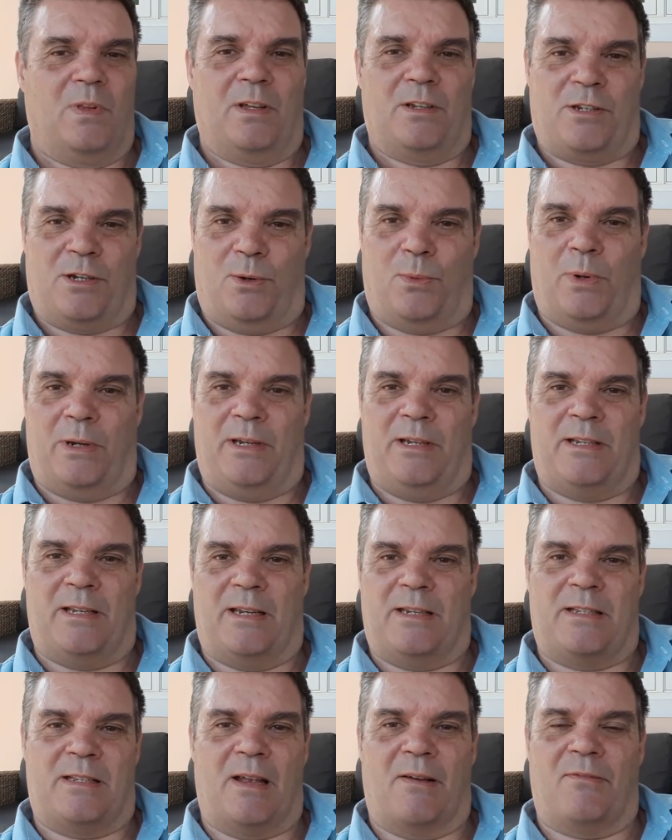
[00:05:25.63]
So when he
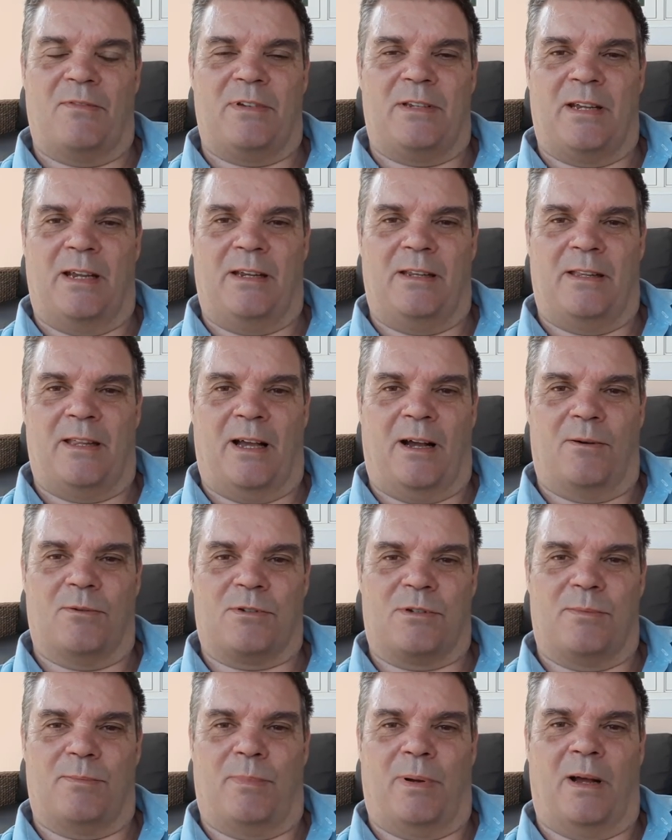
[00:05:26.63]
said
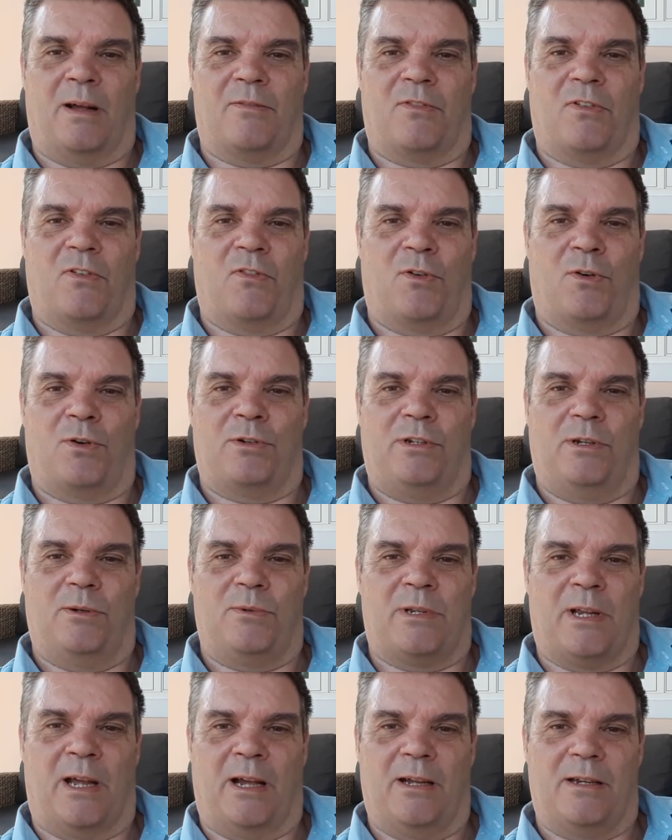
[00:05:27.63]
17,000 baht for four new
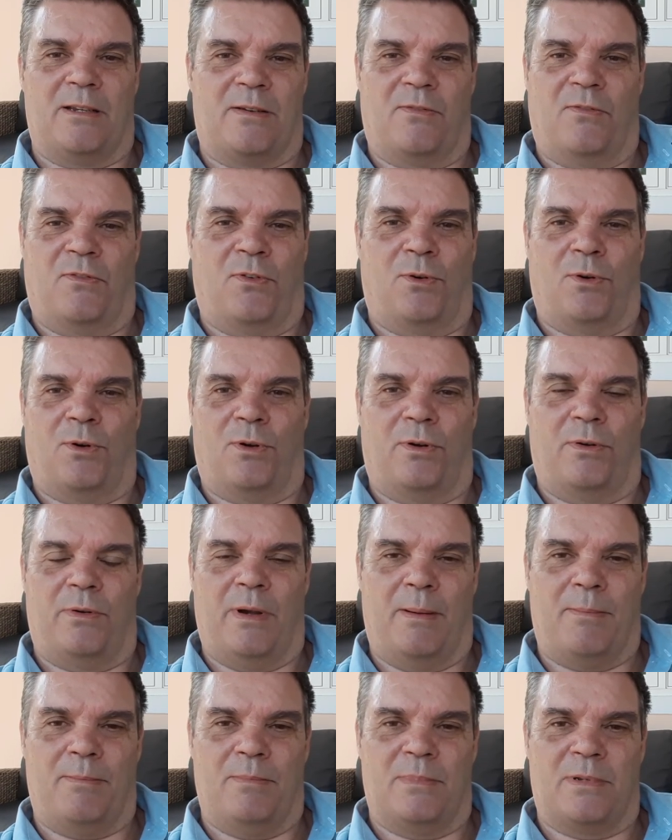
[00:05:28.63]
tyres and four
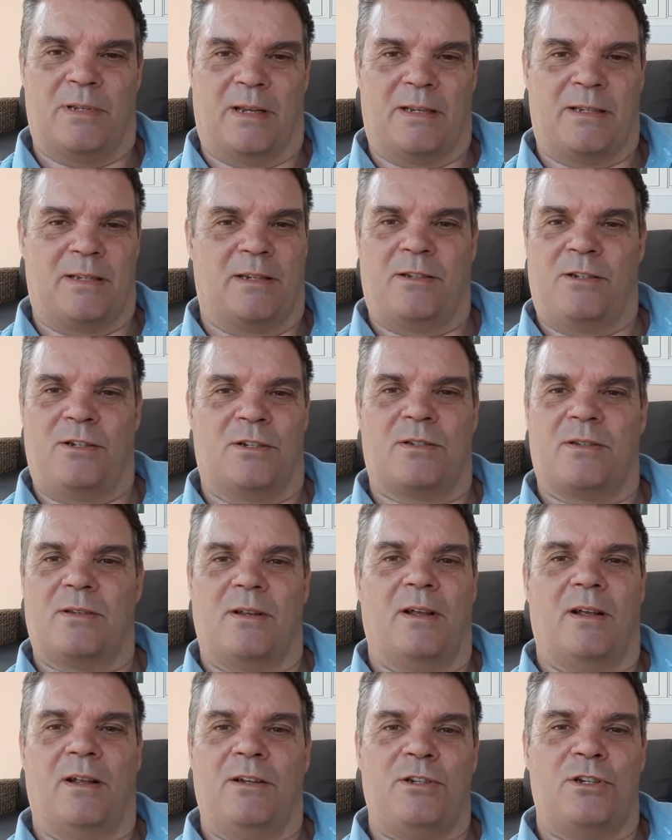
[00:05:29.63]
rims, I said,
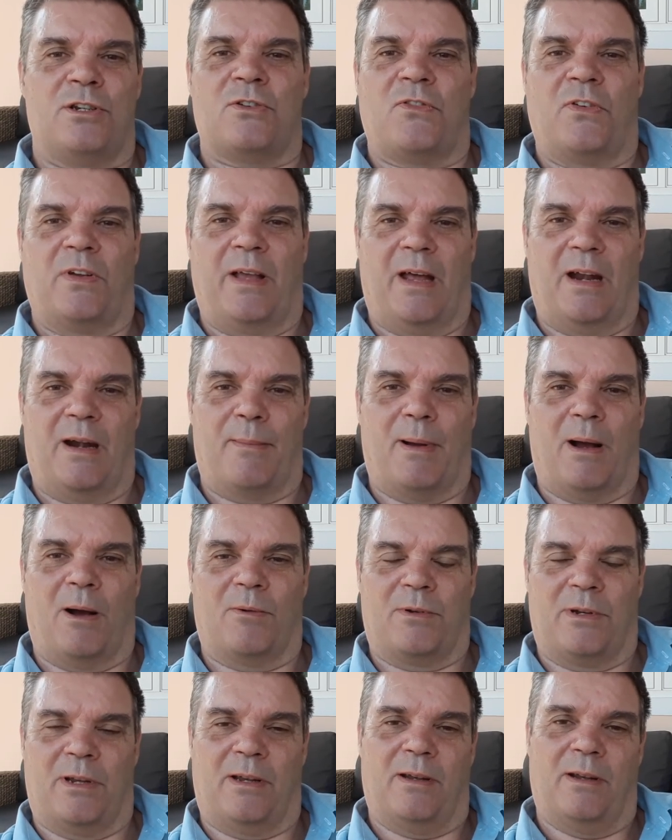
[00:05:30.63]
just forget
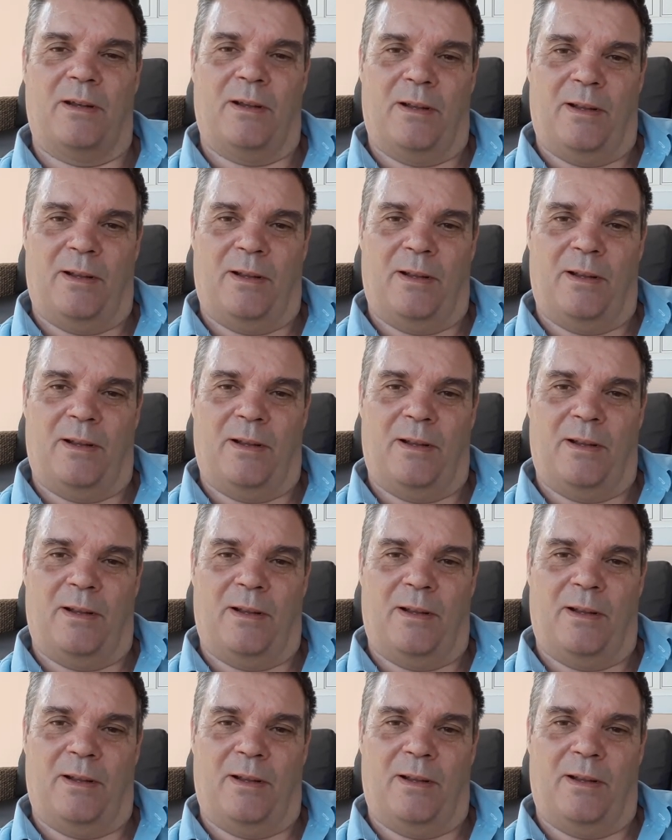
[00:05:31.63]
about it.